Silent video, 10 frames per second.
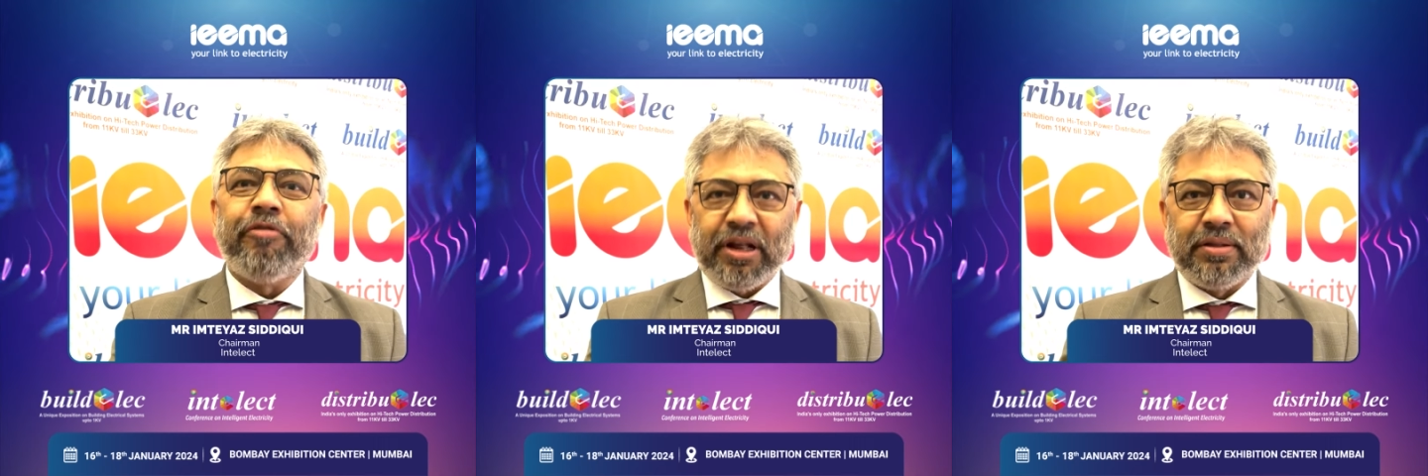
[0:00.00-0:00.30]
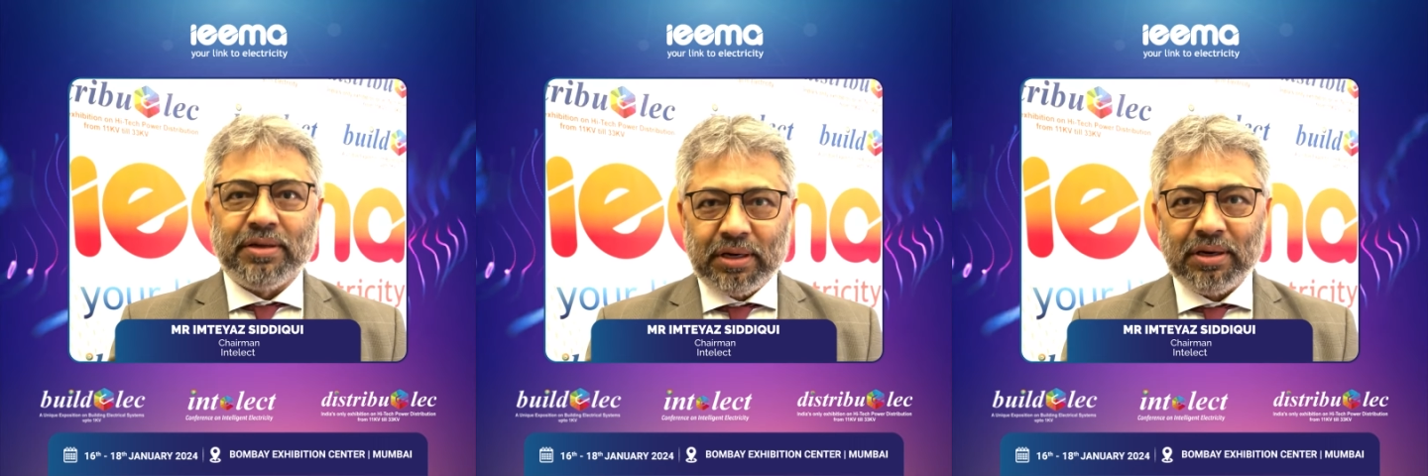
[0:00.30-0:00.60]

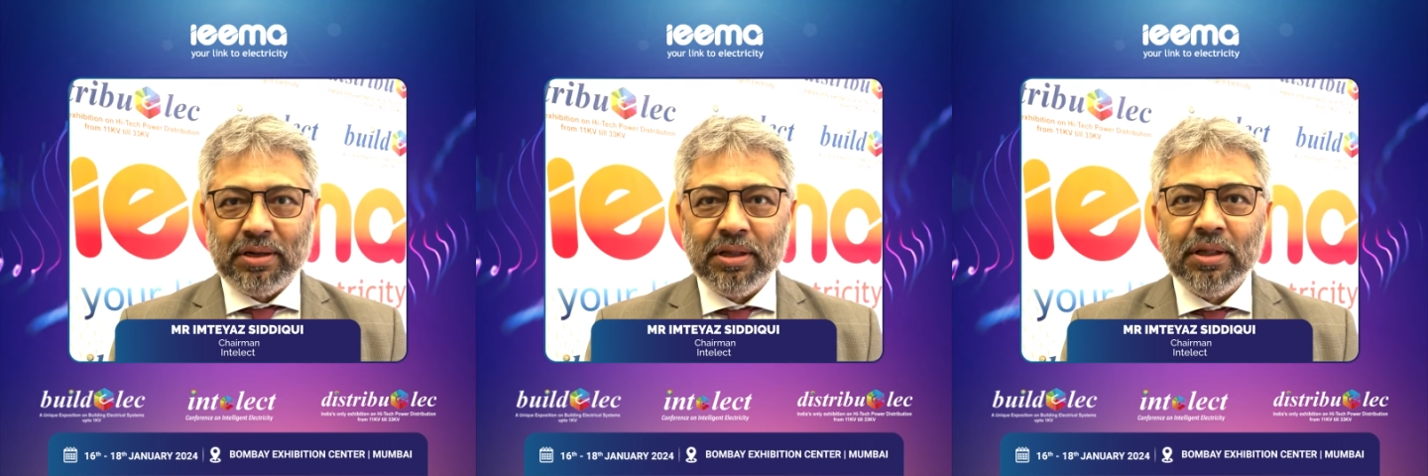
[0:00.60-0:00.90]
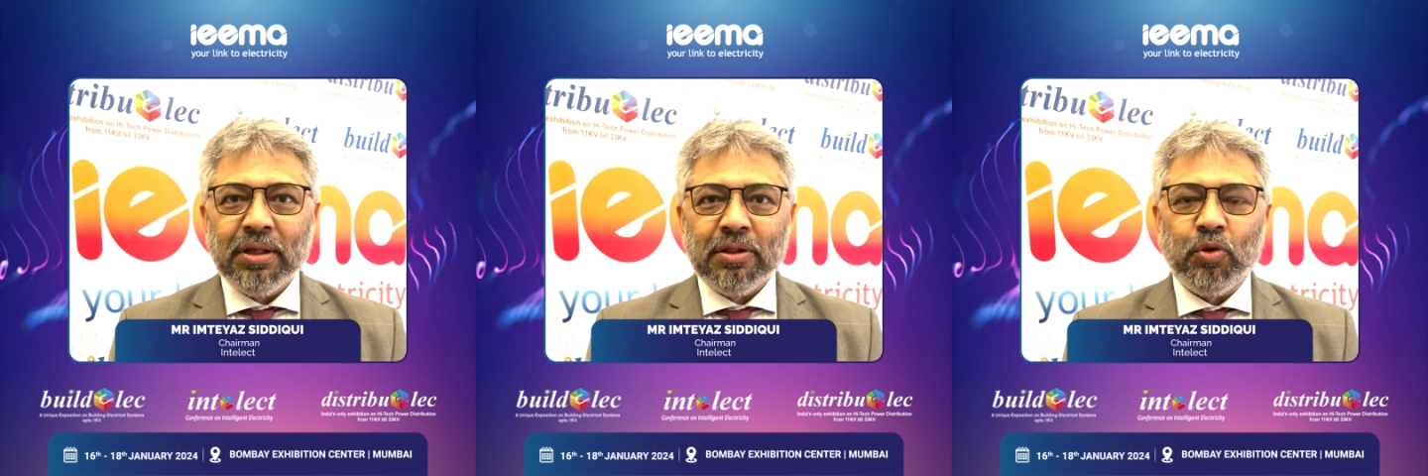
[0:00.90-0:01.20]
faster.
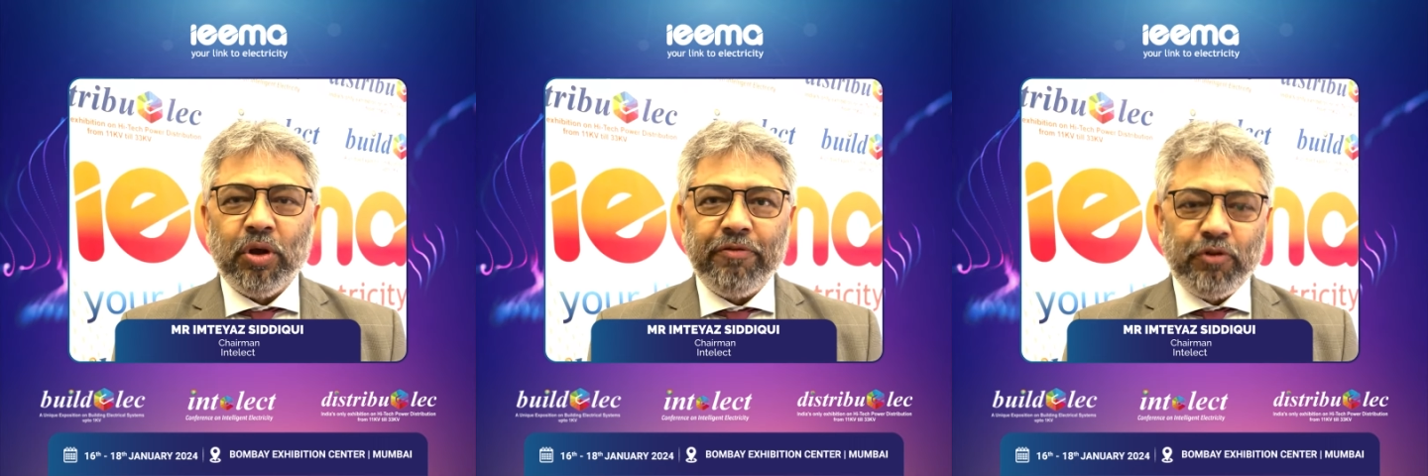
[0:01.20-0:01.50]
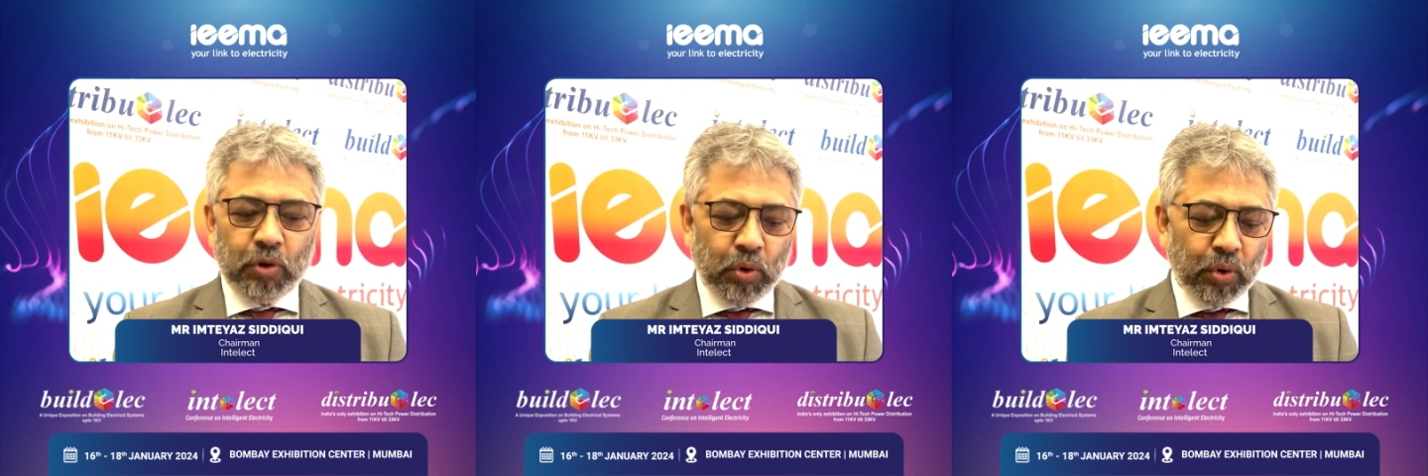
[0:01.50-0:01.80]
So
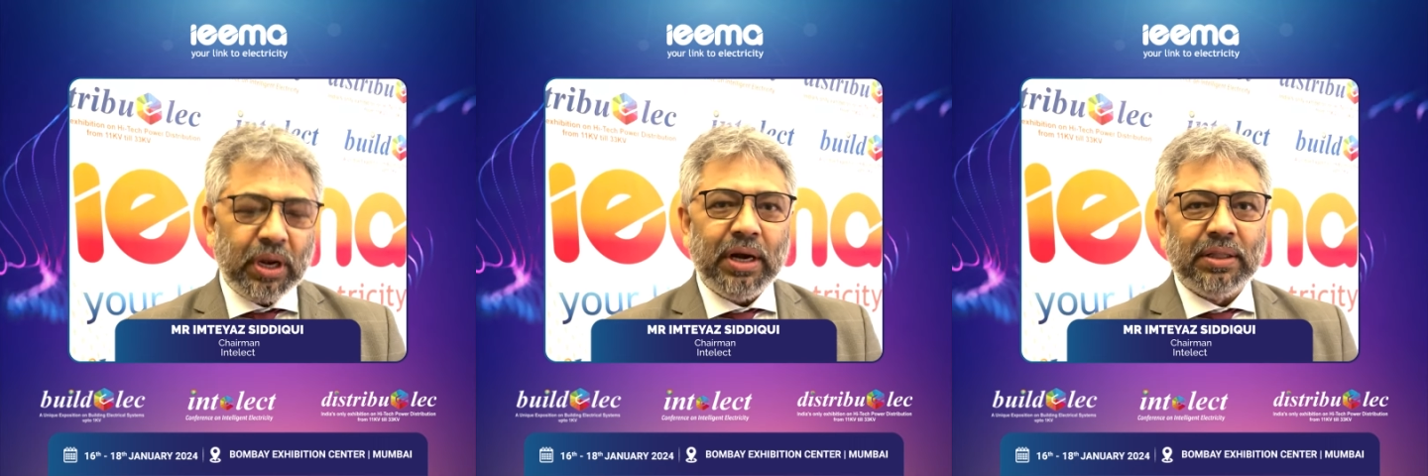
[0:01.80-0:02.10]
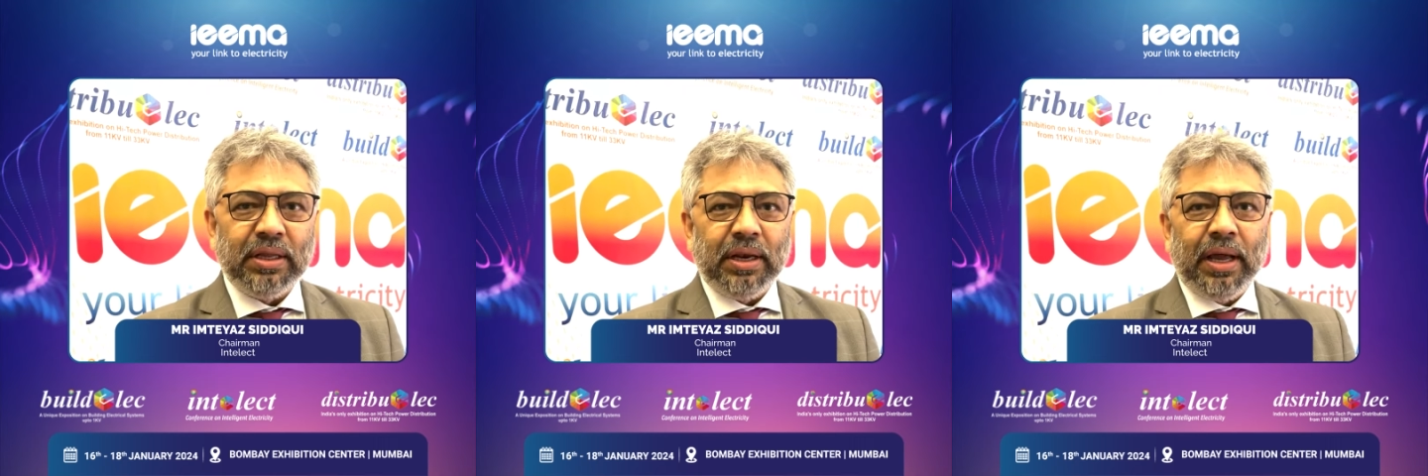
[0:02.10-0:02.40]
if you look
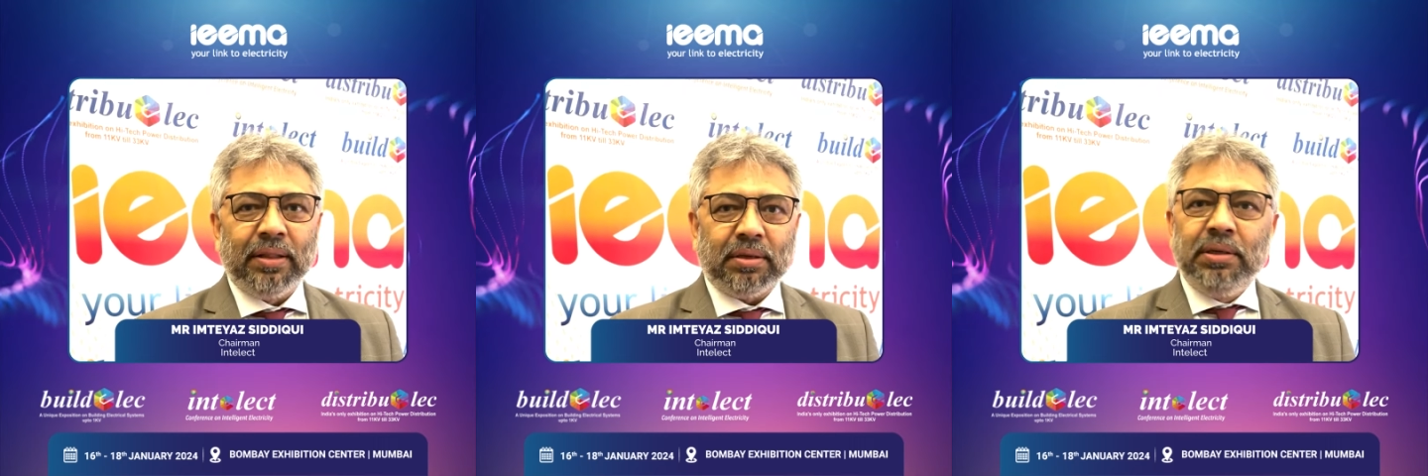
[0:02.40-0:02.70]
at the last